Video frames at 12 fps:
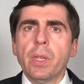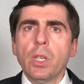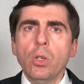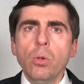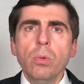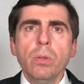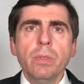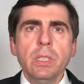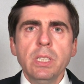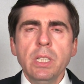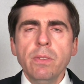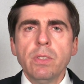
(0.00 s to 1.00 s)
You will
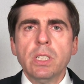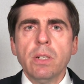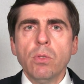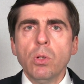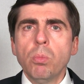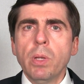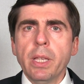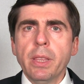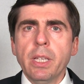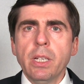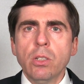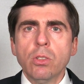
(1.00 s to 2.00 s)
receive several
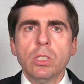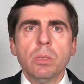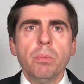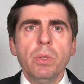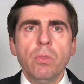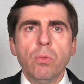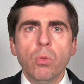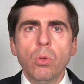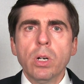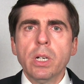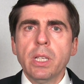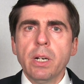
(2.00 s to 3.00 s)
blood thinners
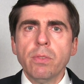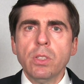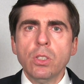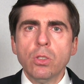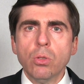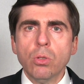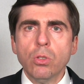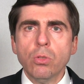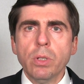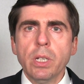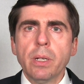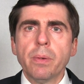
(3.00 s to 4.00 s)
before and after the
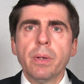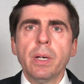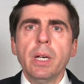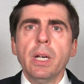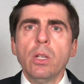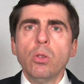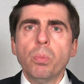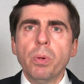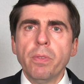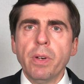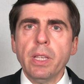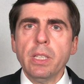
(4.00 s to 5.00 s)
surgery to
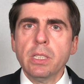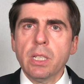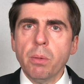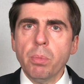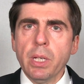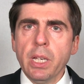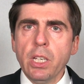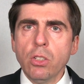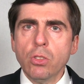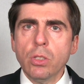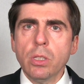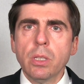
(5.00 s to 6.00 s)
prevent this
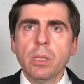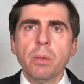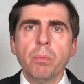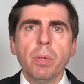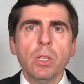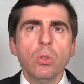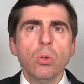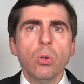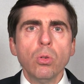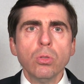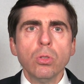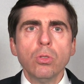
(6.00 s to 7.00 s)
complication, but you
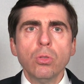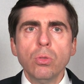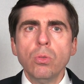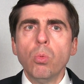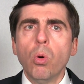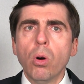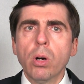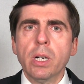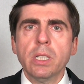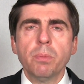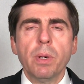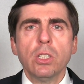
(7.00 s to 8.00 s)
also should walk
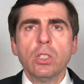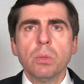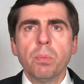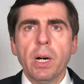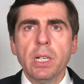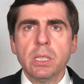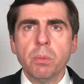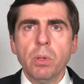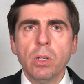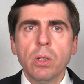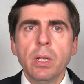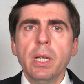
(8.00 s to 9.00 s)
as much as
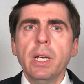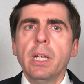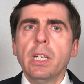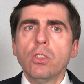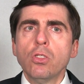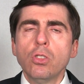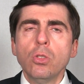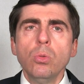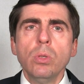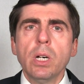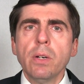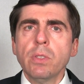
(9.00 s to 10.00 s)
possible
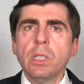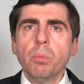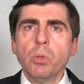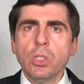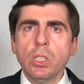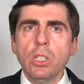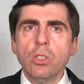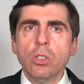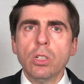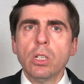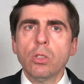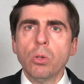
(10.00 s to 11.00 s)
soon after the
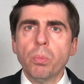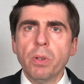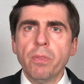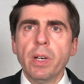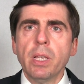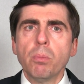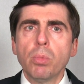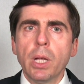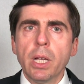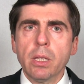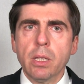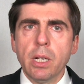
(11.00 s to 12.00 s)
procedure to prevent
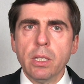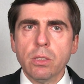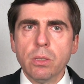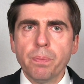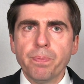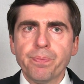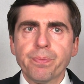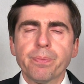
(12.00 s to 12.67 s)
blood clots.